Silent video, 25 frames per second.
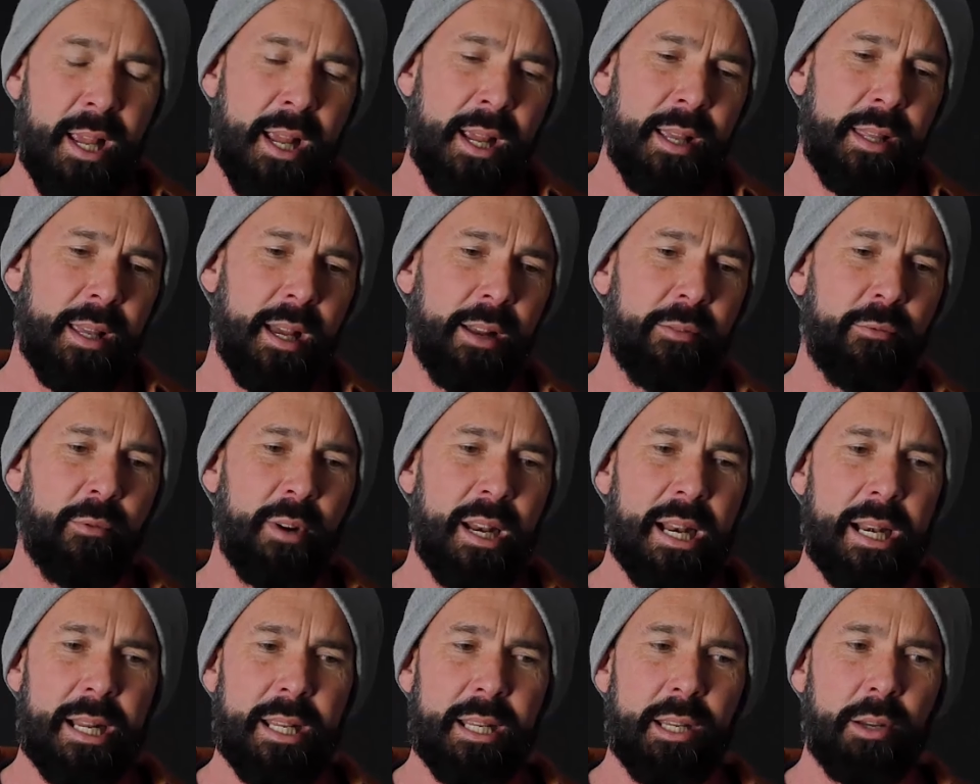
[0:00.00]
then
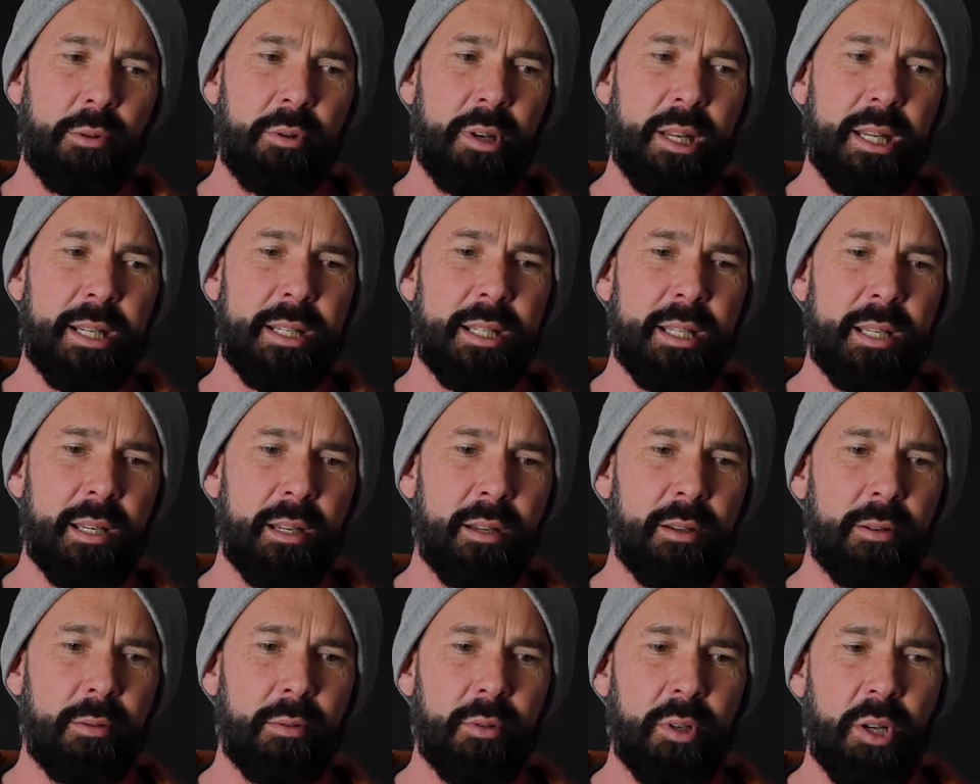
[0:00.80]
really you need
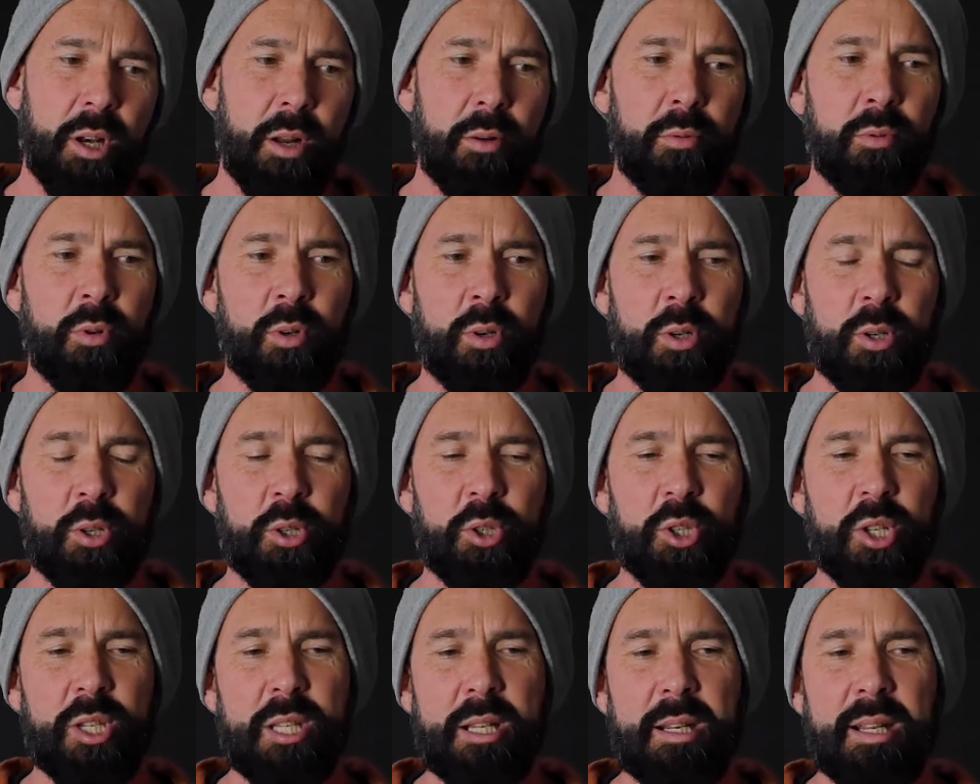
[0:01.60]
to, you know,
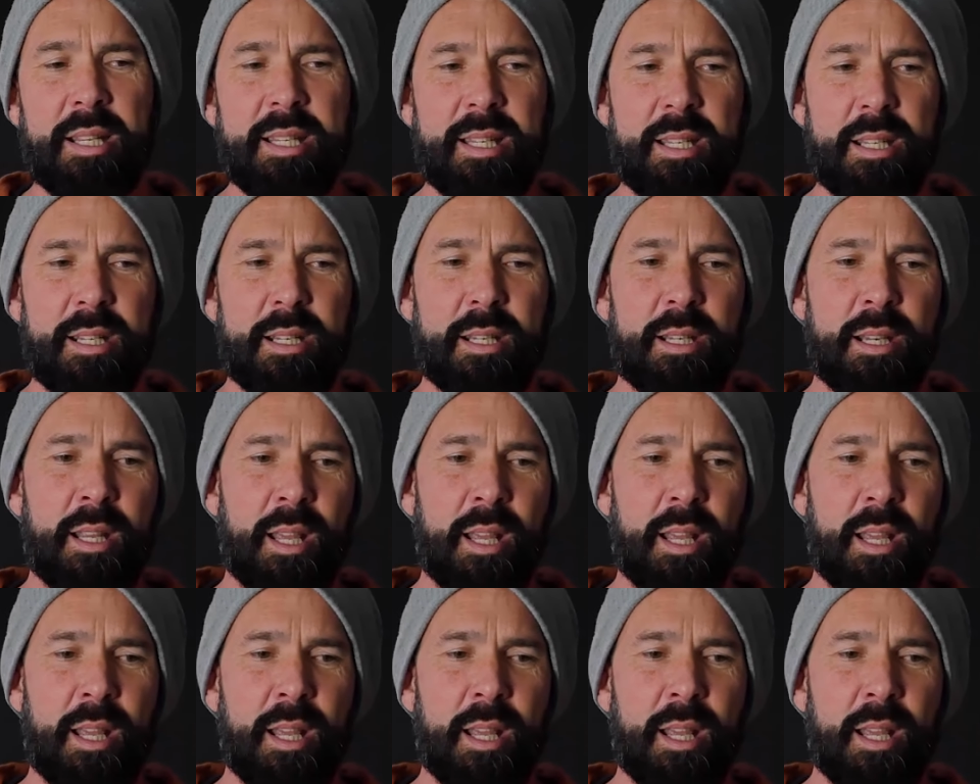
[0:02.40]
just listen